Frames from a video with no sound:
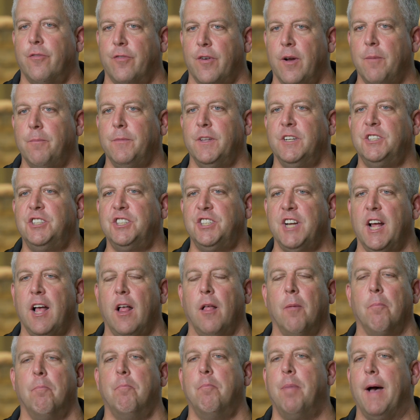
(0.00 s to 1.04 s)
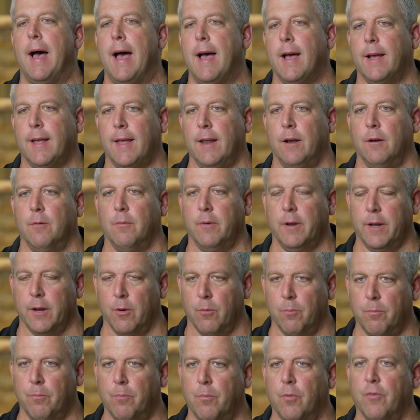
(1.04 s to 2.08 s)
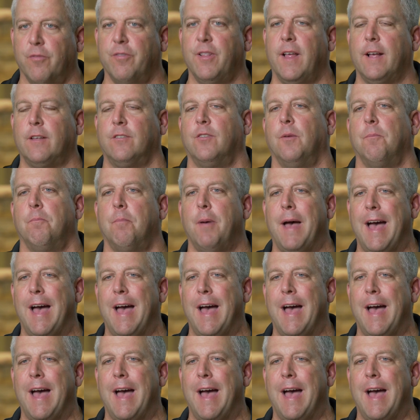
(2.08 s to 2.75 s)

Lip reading: from the shell back and reflects it